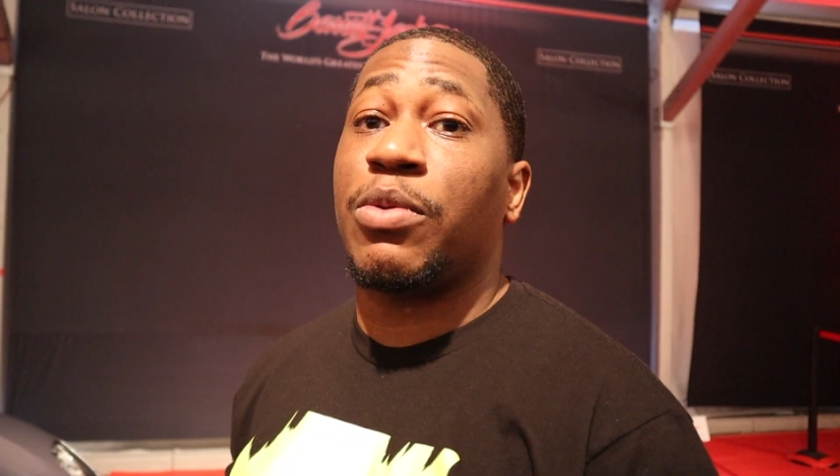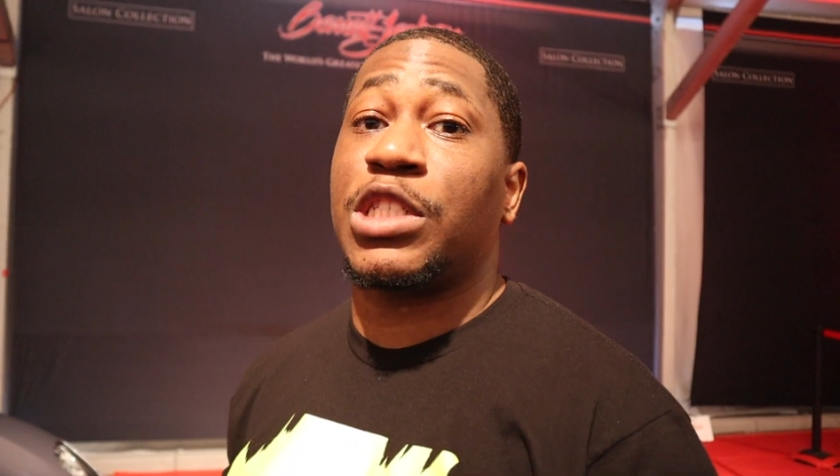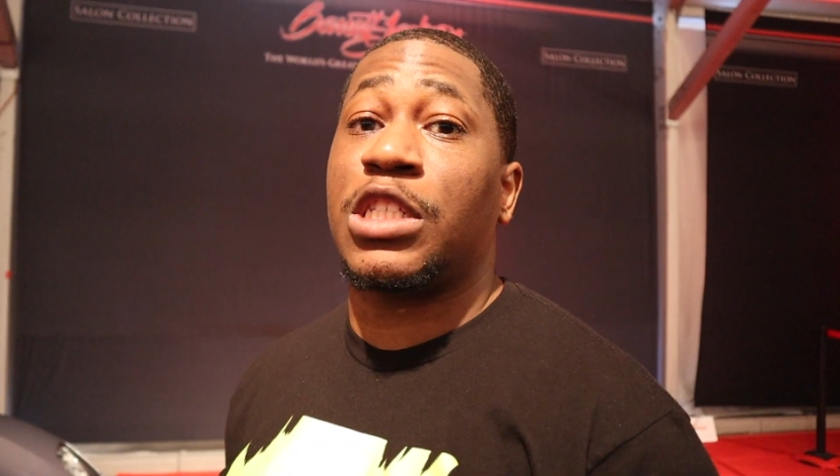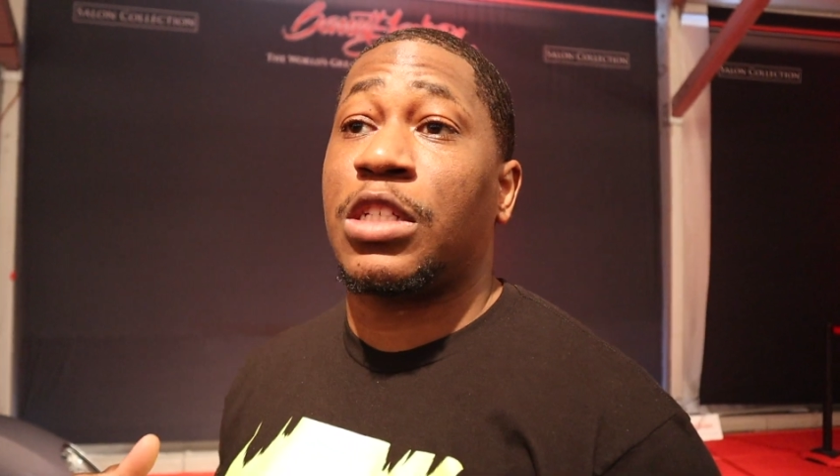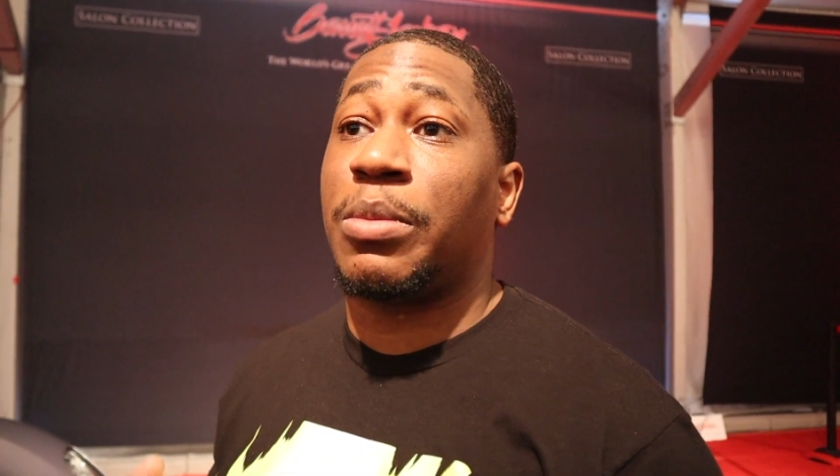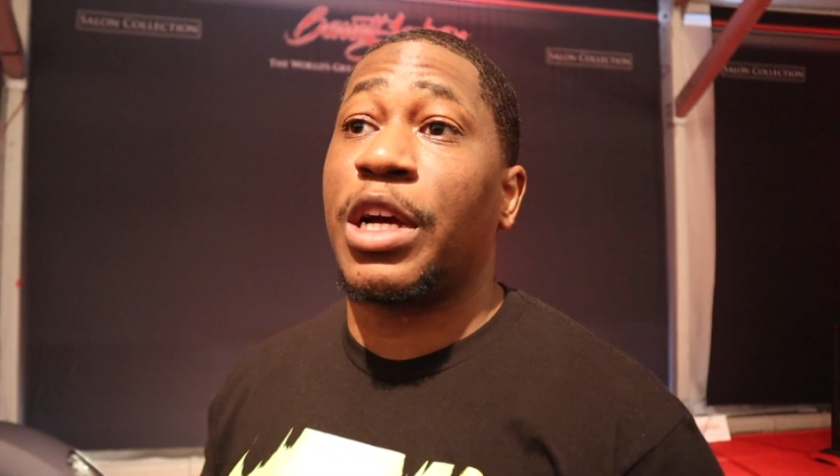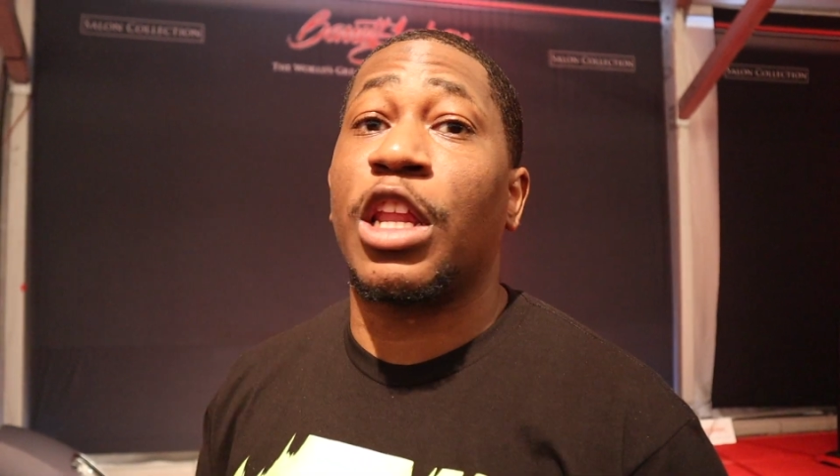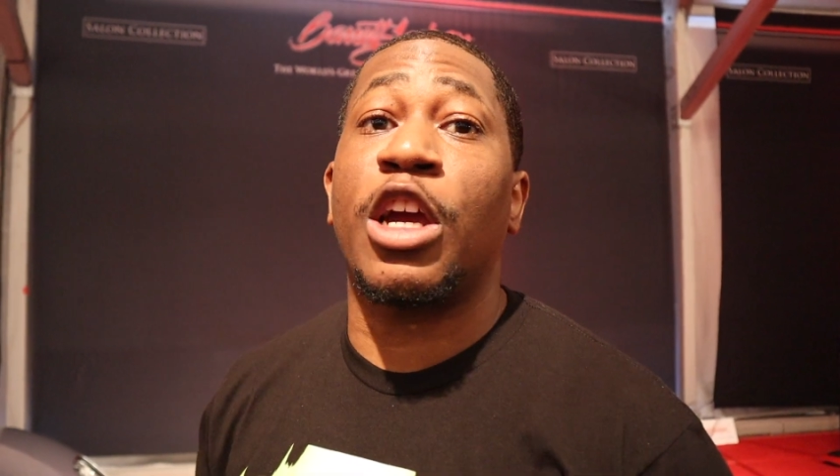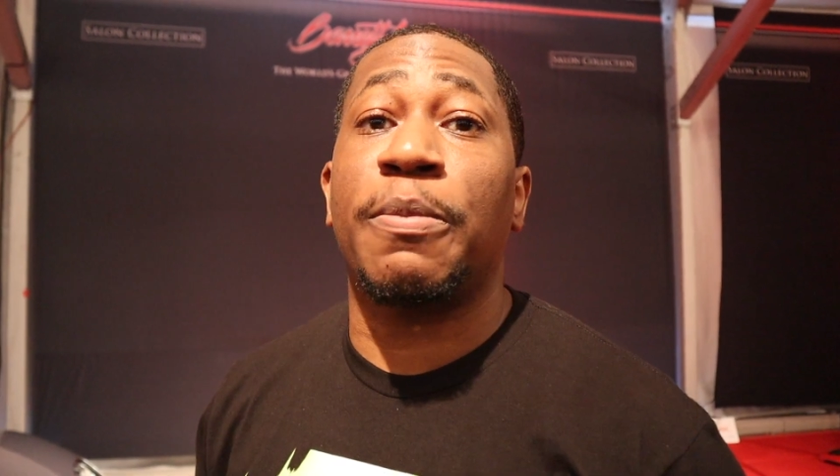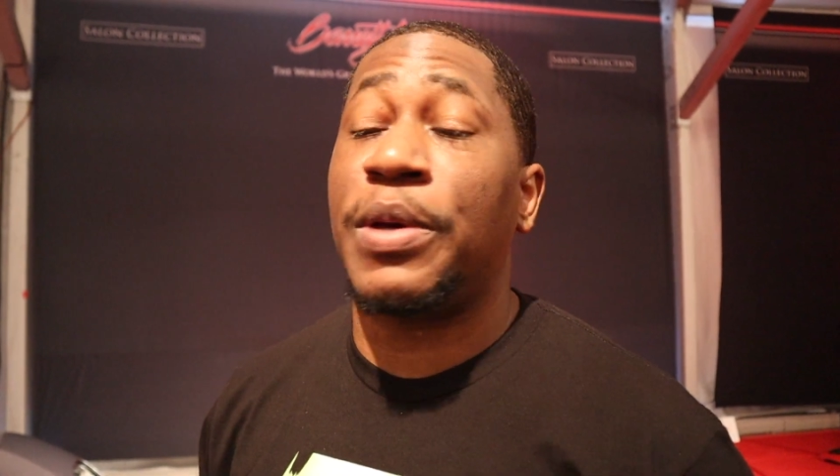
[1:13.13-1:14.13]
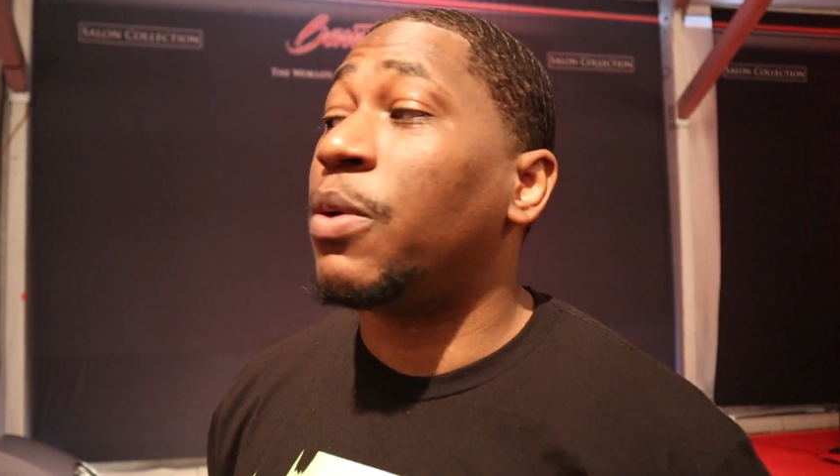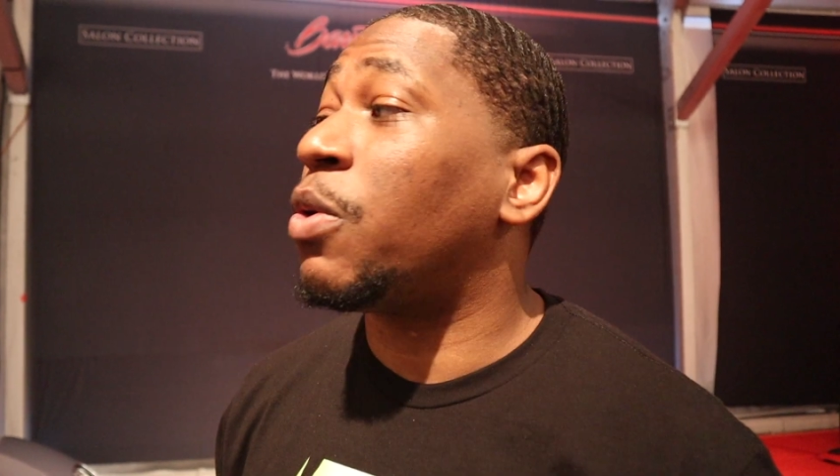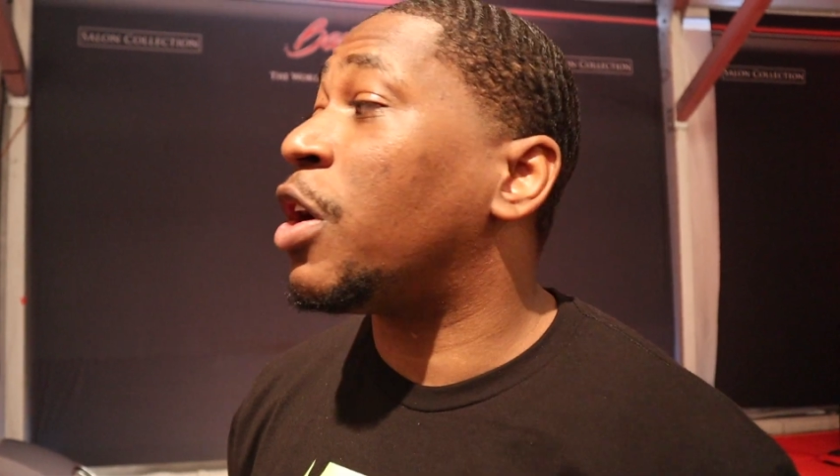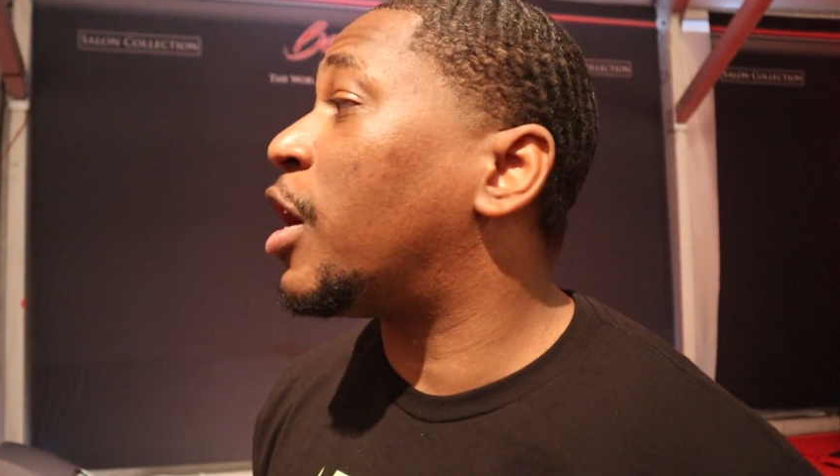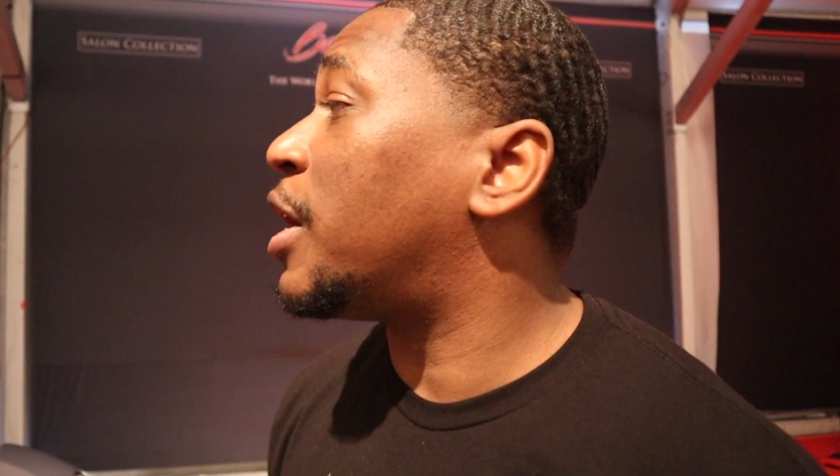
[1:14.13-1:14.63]
which is the McLaren
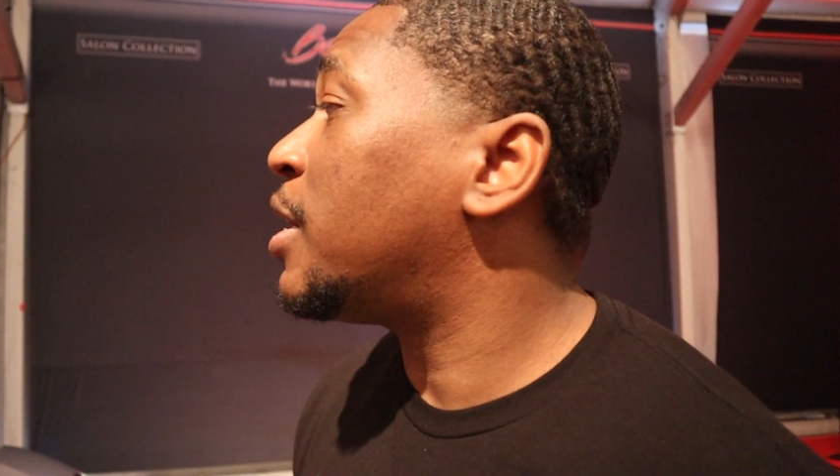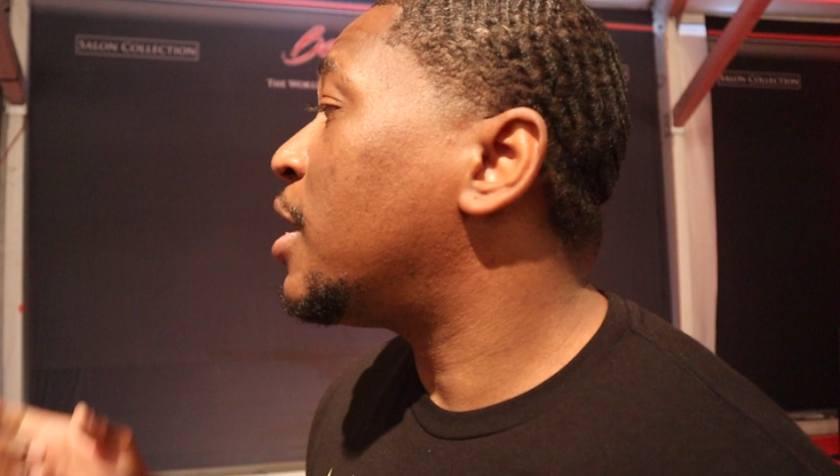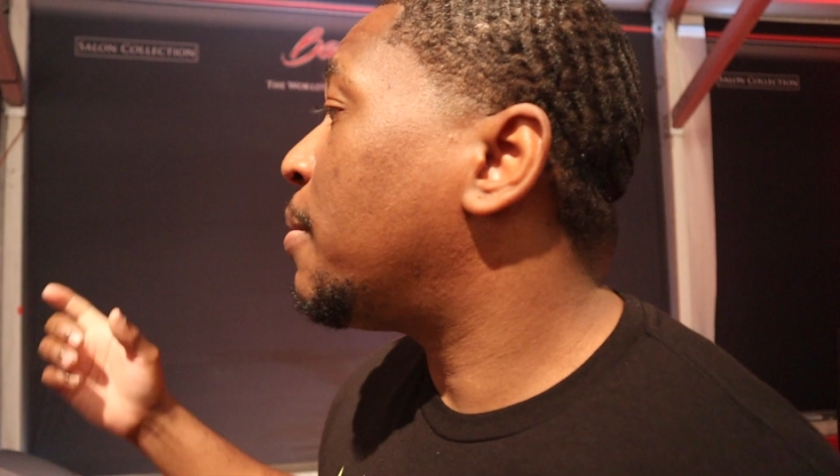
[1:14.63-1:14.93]
P1,